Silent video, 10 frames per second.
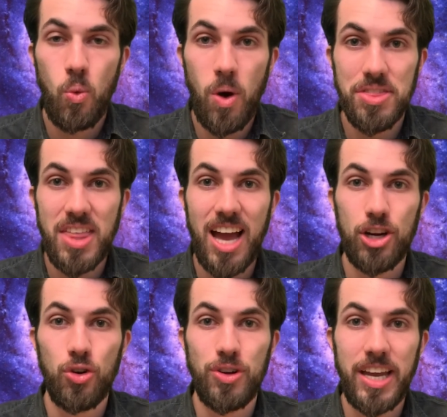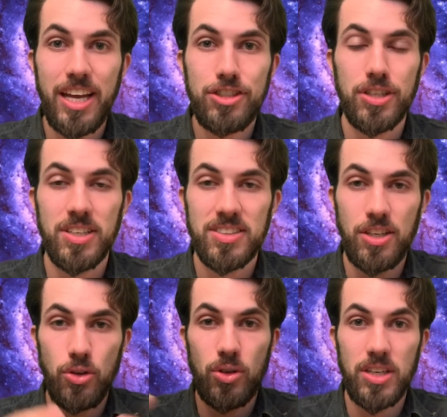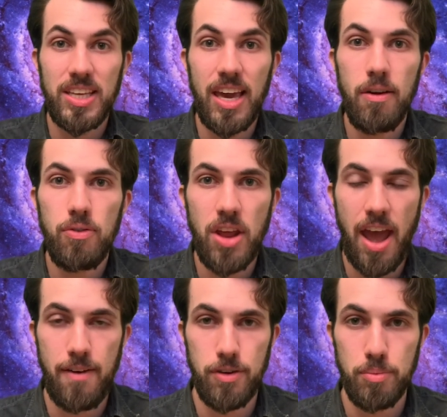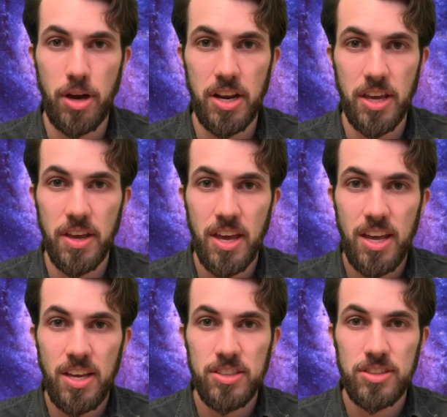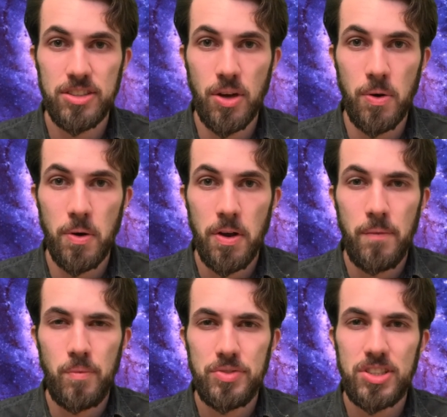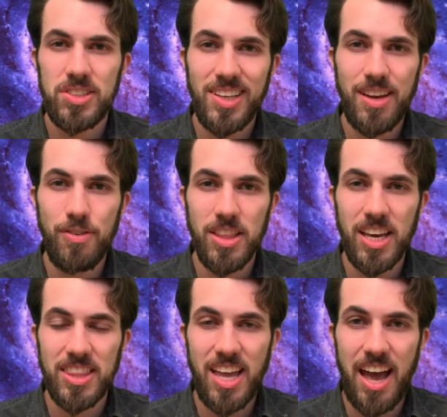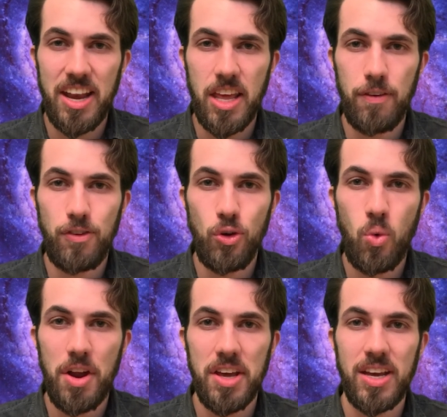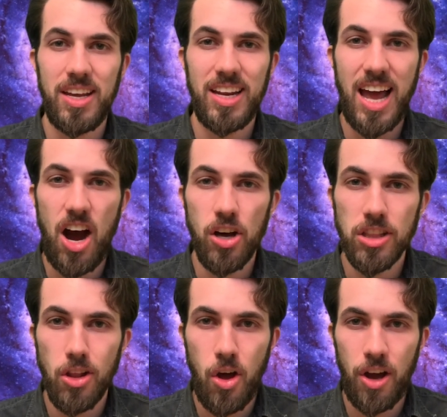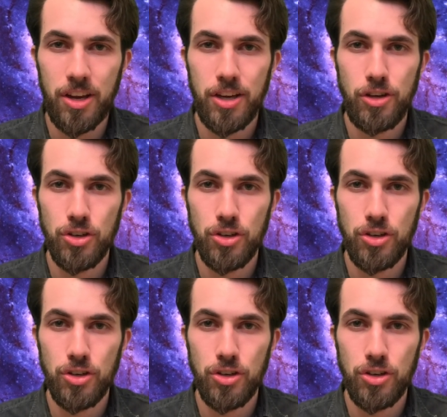what that creation is that you can give to everybody. So just think of it like that. If you want to unlock your